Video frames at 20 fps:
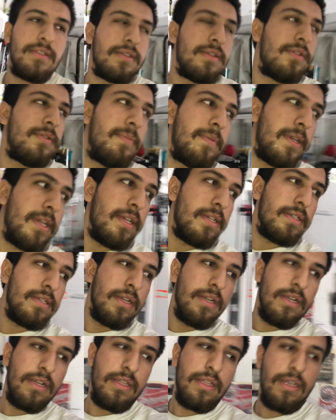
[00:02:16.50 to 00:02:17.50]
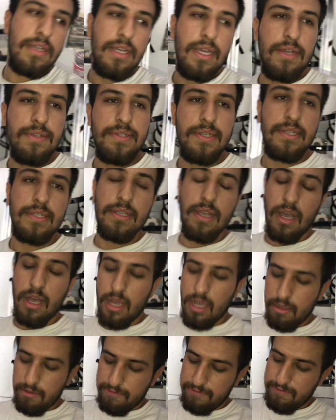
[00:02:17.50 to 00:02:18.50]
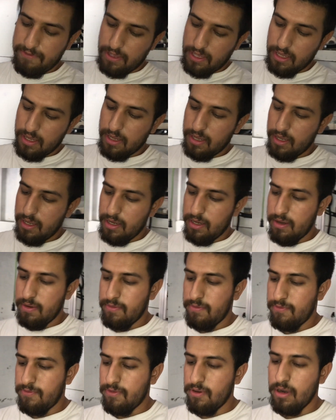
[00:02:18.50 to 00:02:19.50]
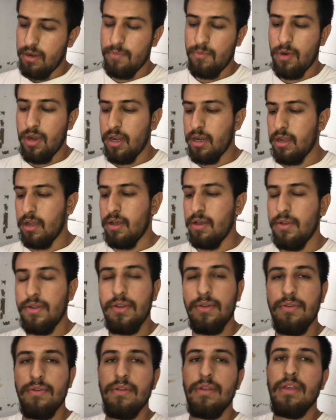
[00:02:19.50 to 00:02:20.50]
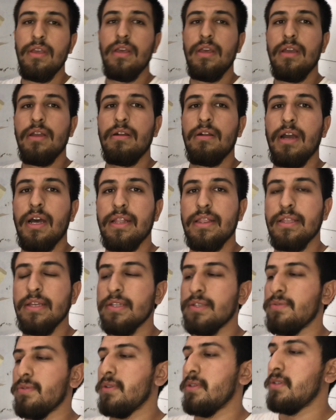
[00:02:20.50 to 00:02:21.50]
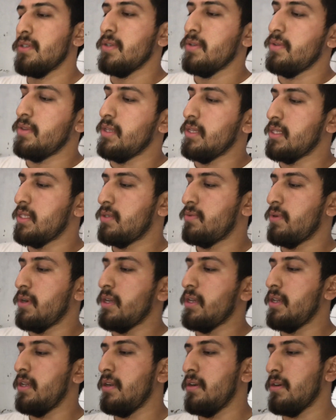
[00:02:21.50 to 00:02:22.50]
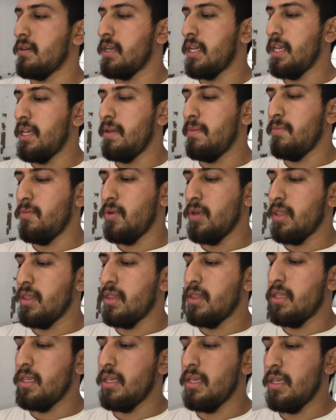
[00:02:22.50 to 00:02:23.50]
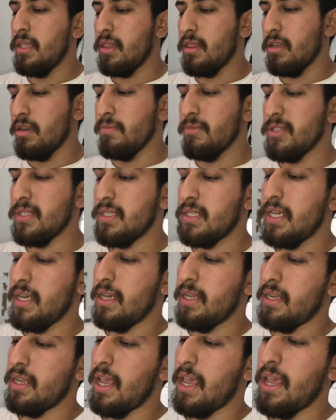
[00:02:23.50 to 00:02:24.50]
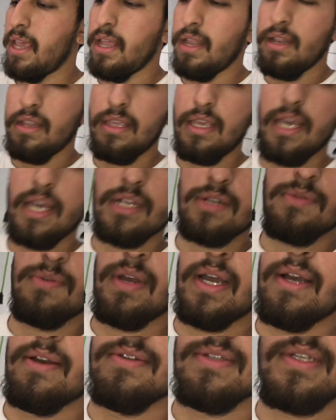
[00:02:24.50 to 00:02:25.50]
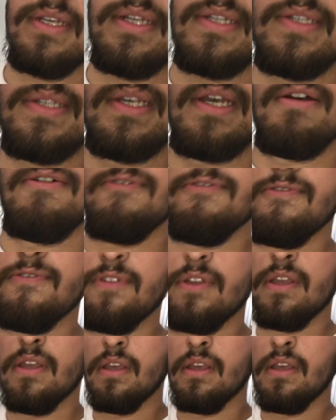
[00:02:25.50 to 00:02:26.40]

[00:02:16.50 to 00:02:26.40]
tubing is, or the housing is off, and from Rock Auto, got this one. So this right here came with the thermostat and the actual housing itself,